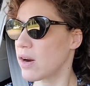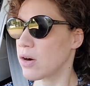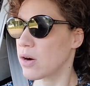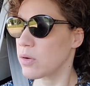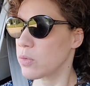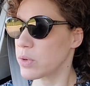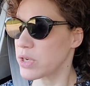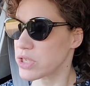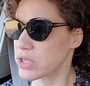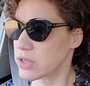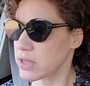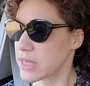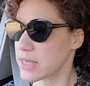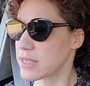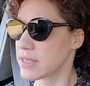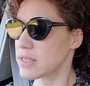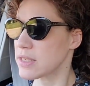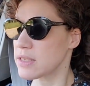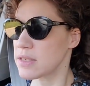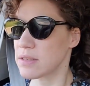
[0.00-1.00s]
our wish
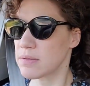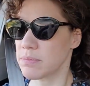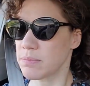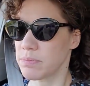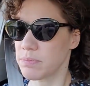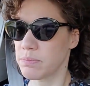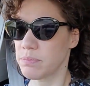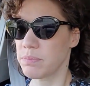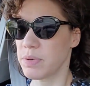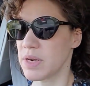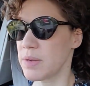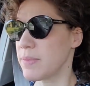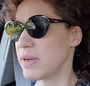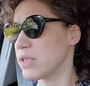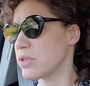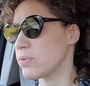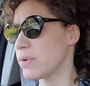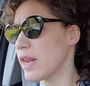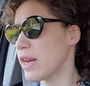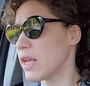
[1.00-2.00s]
list pretty
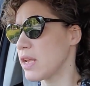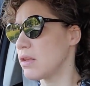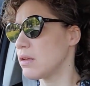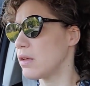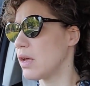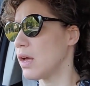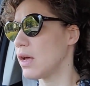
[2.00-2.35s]
much ready.